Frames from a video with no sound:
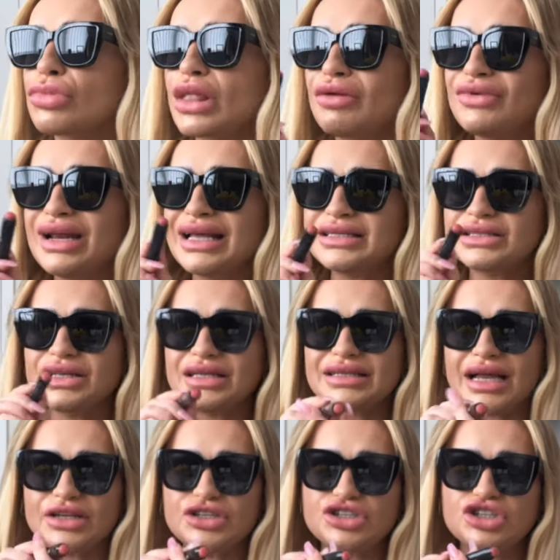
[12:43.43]
I'm really into these
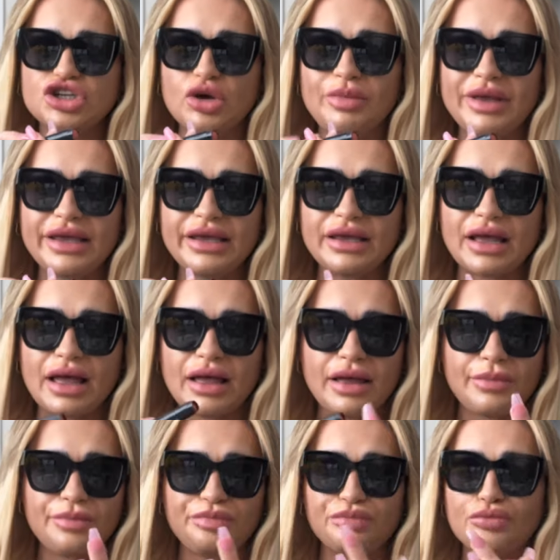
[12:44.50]
like chubby
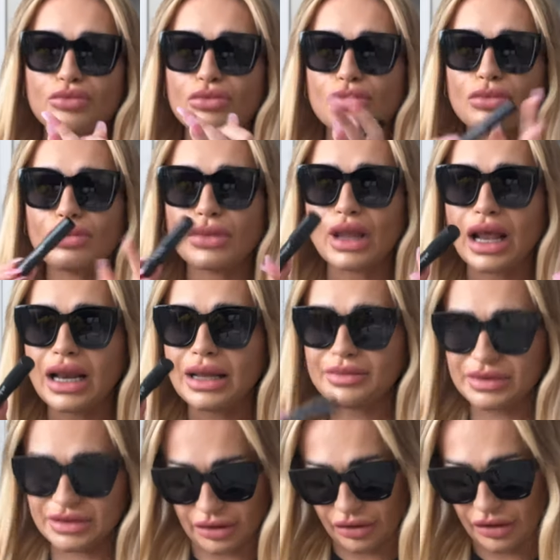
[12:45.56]
um
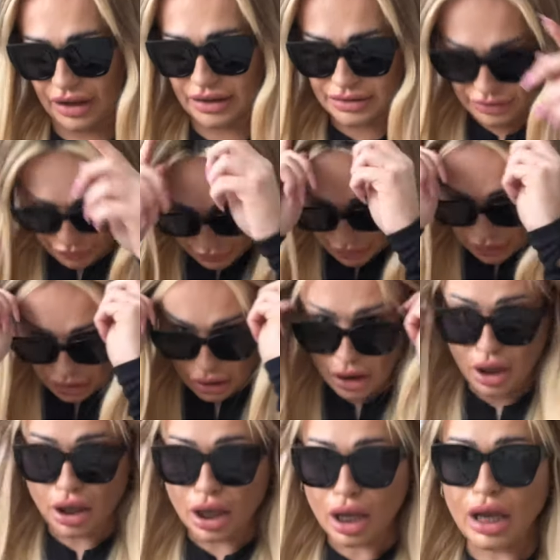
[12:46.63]
lipstick things.
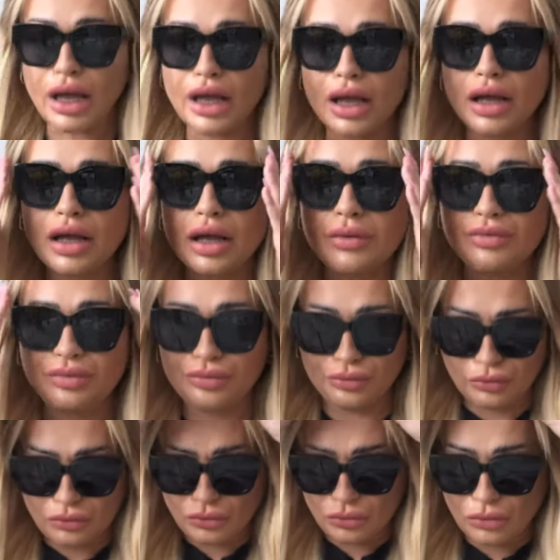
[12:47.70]

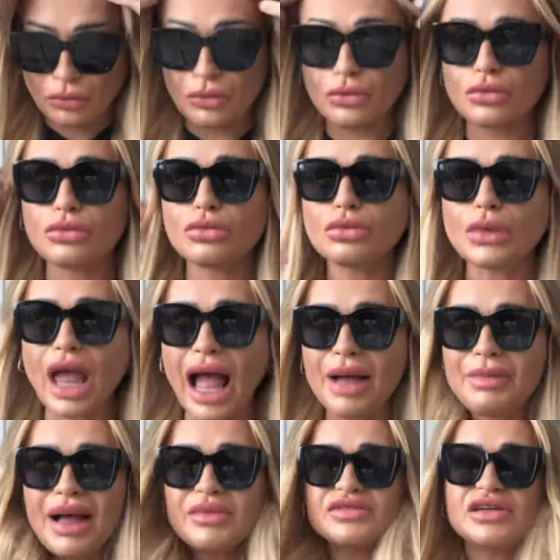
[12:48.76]
Um,
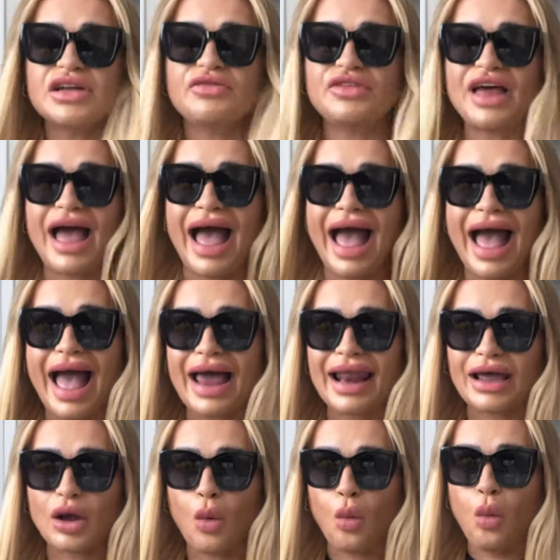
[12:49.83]
I'm absolutely in love with the hair.
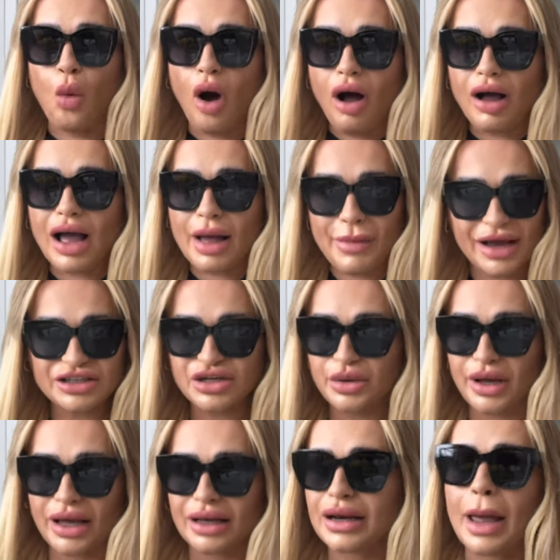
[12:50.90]
Like, what am I
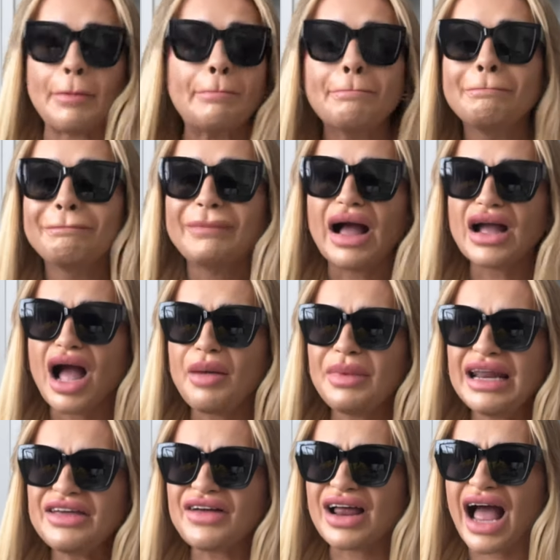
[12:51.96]
doing? Like, I can't
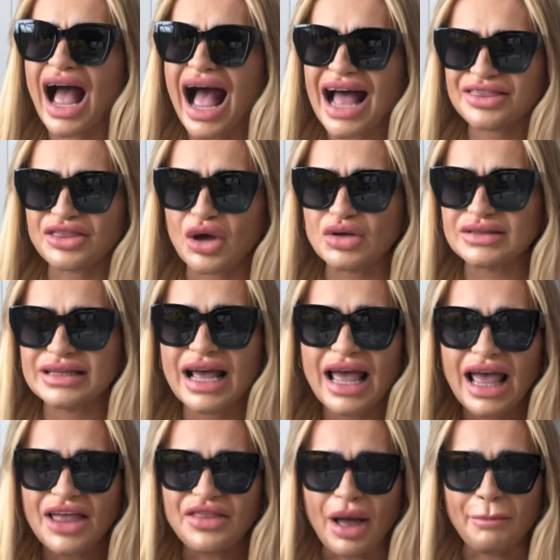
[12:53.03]
believe I had those,
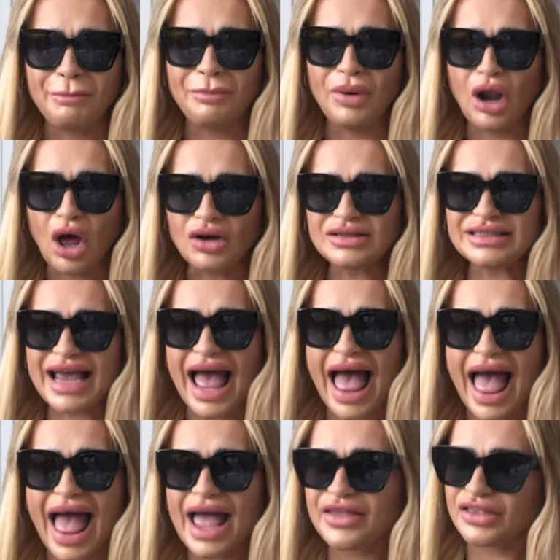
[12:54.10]
that blonde
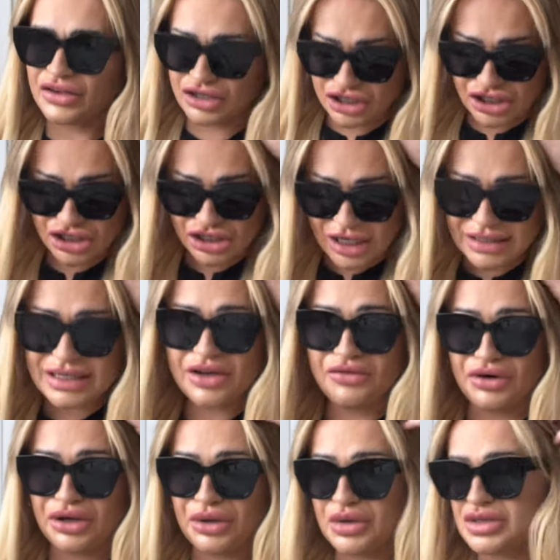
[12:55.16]
hair in the shitty
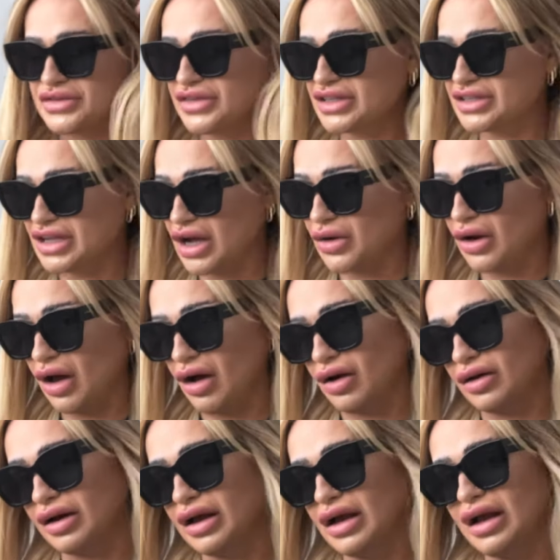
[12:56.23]
roots for so
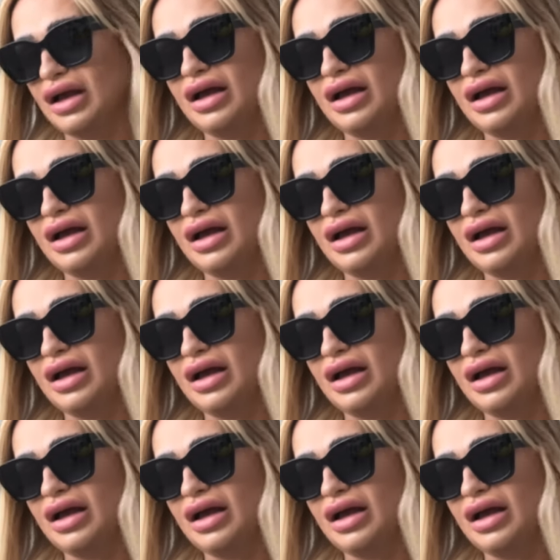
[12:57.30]
long.